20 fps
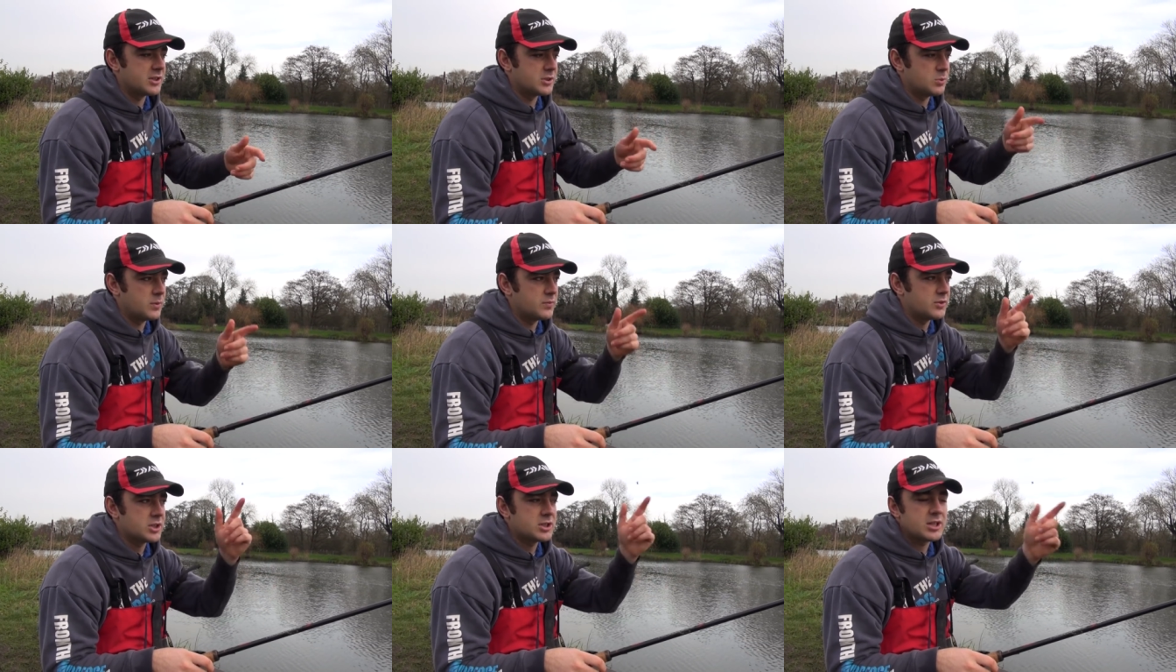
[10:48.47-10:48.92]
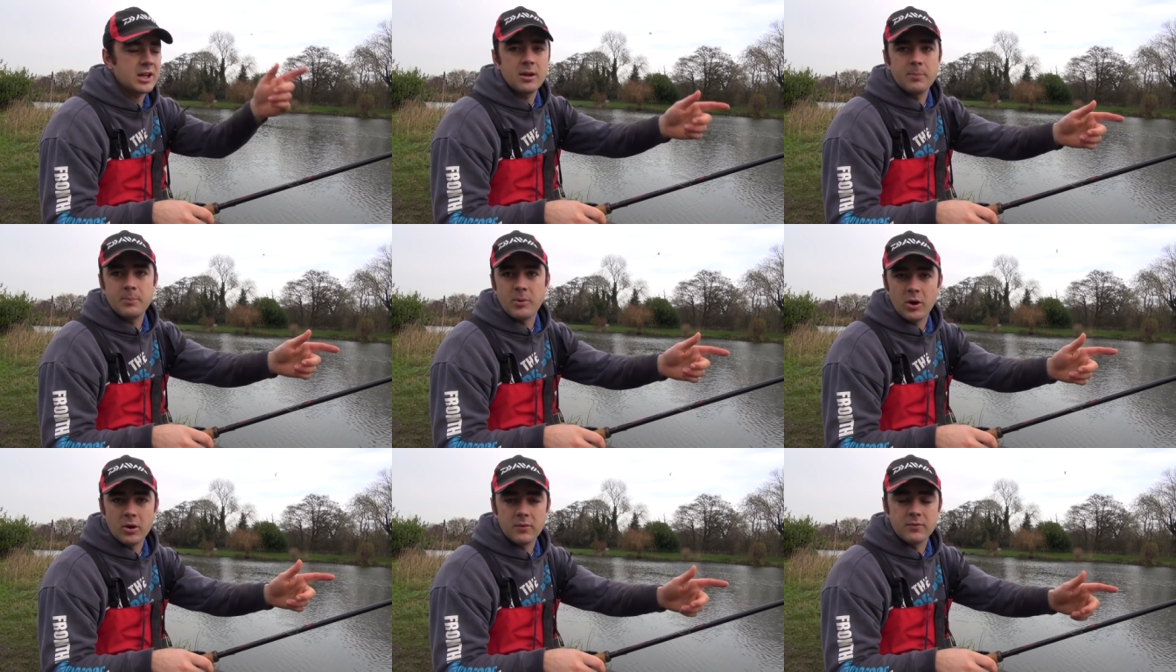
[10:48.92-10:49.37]
So we've just had
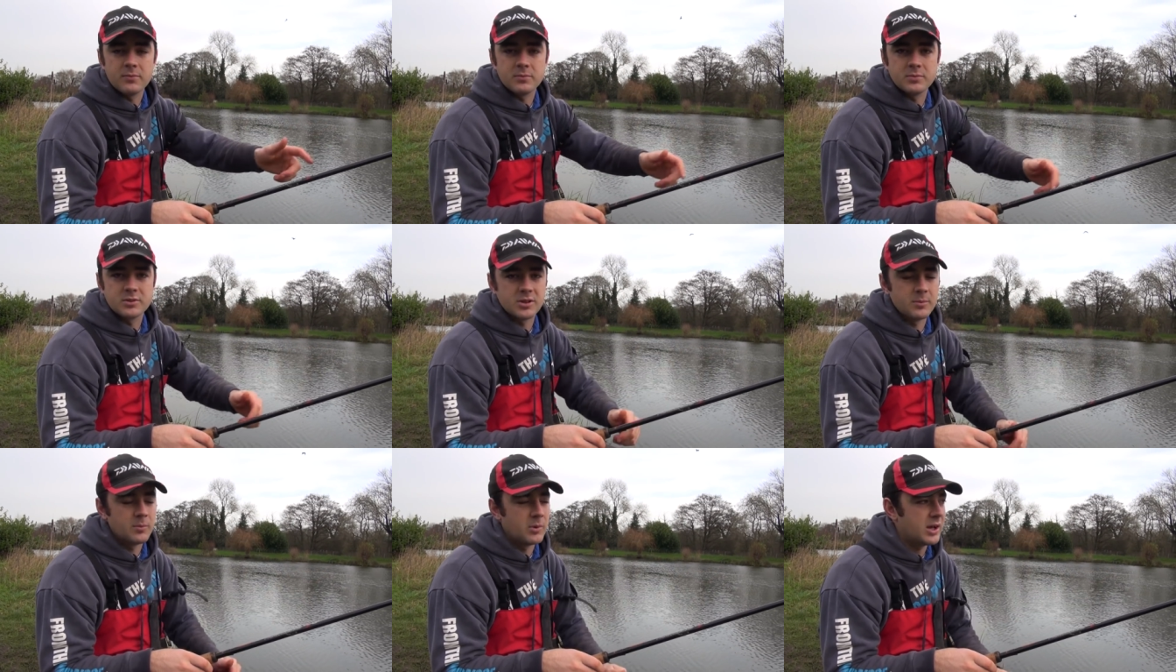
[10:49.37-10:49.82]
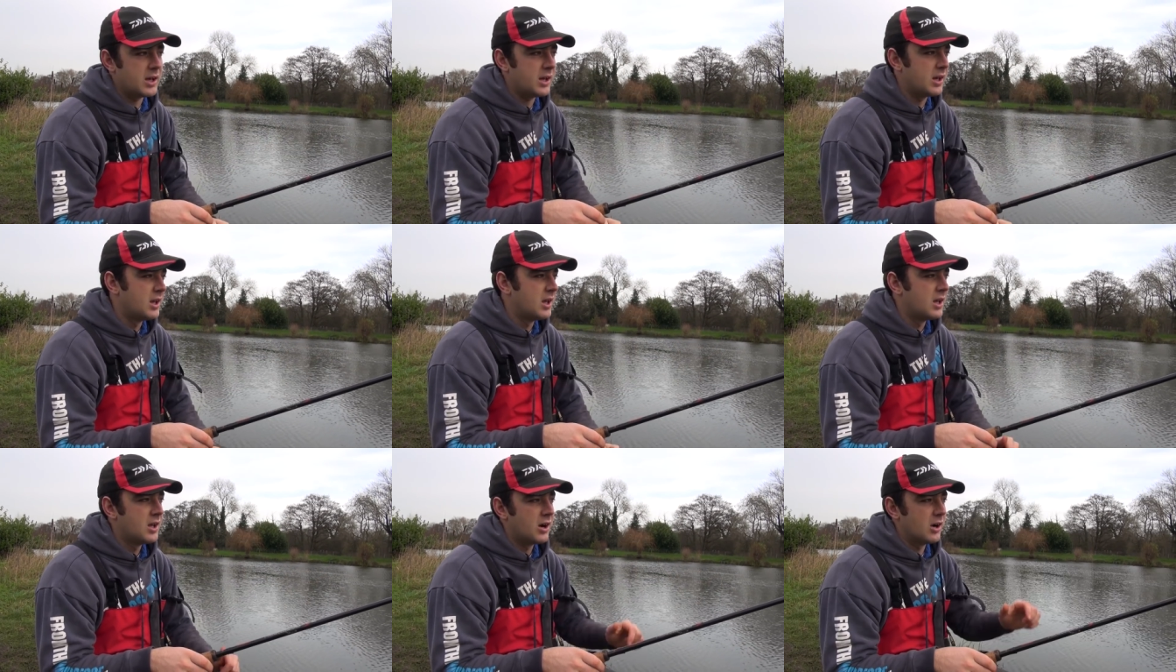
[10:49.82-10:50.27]
a bite from somewhere.
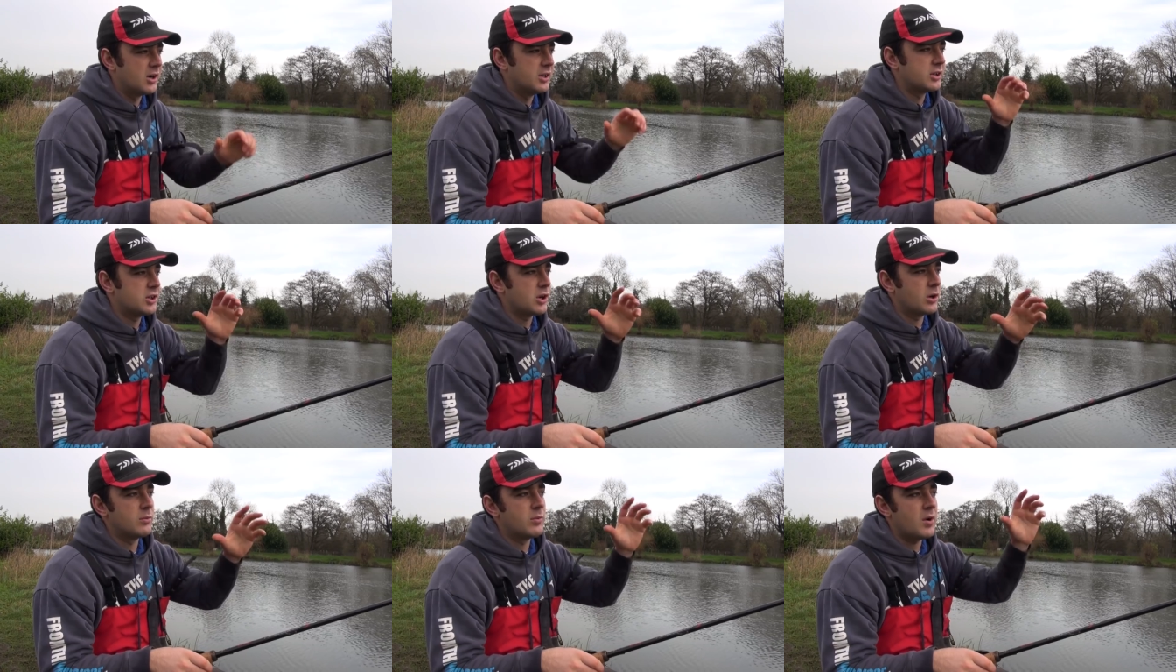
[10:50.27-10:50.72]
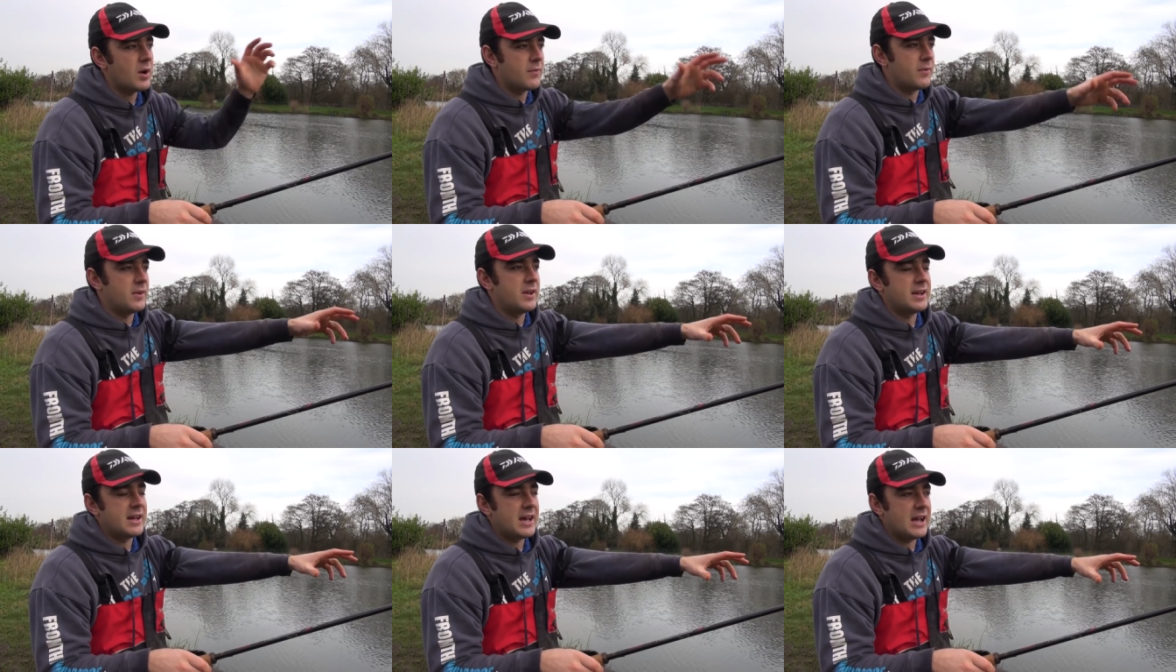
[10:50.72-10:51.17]
I'm going to go
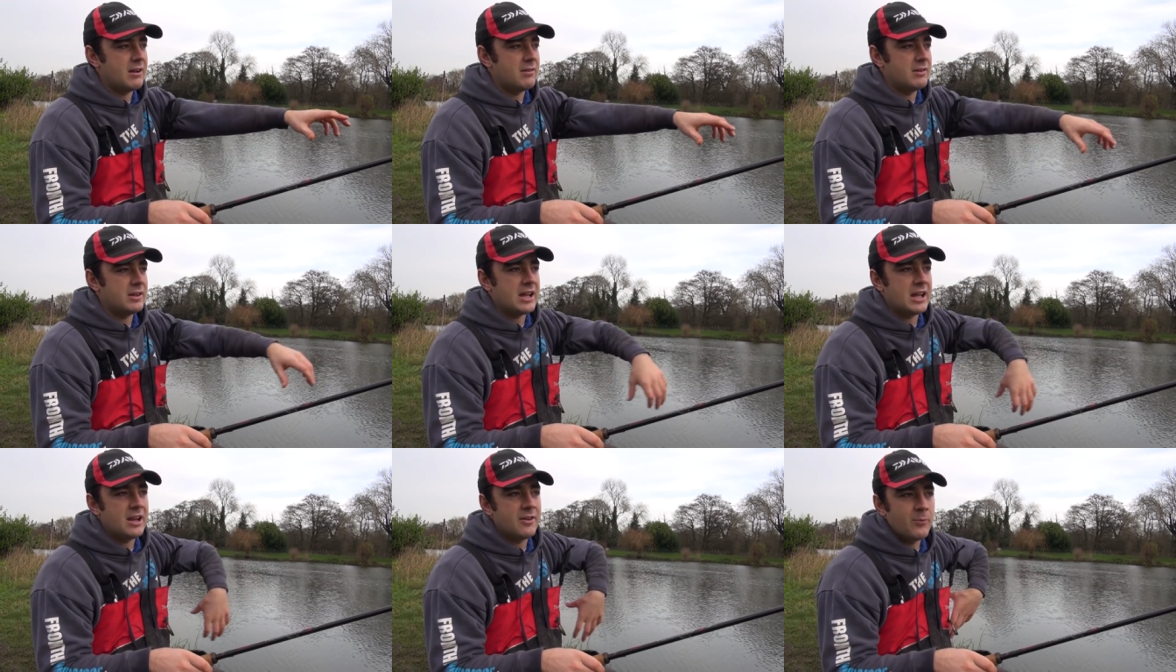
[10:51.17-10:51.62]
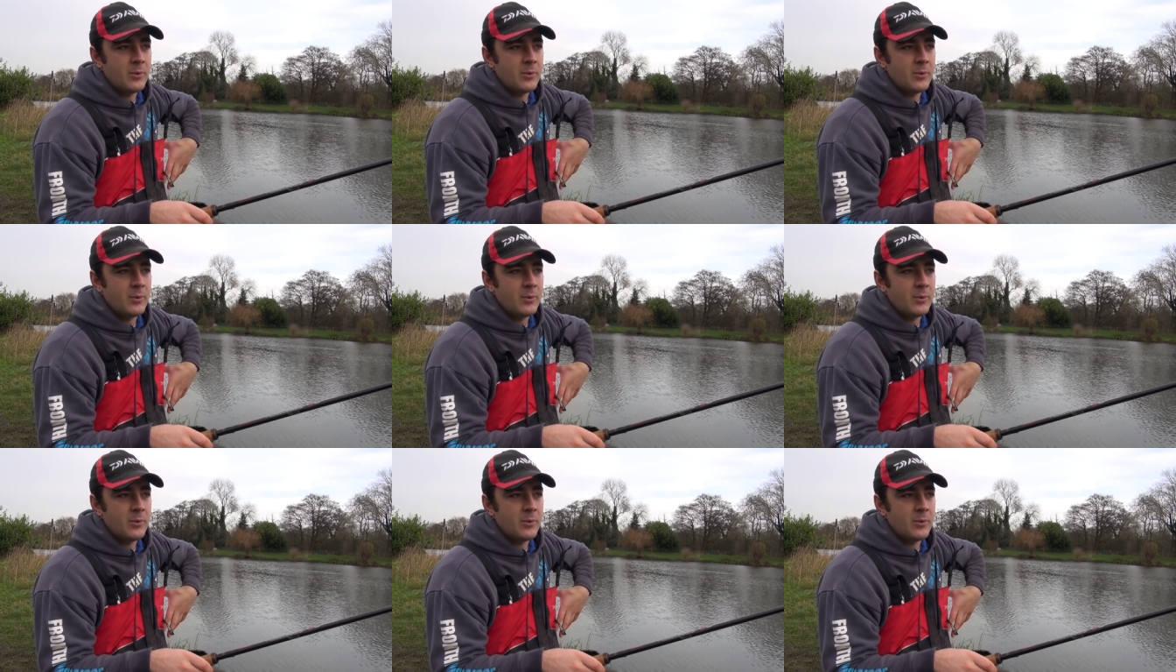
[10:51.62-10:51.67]
roughly in that area again.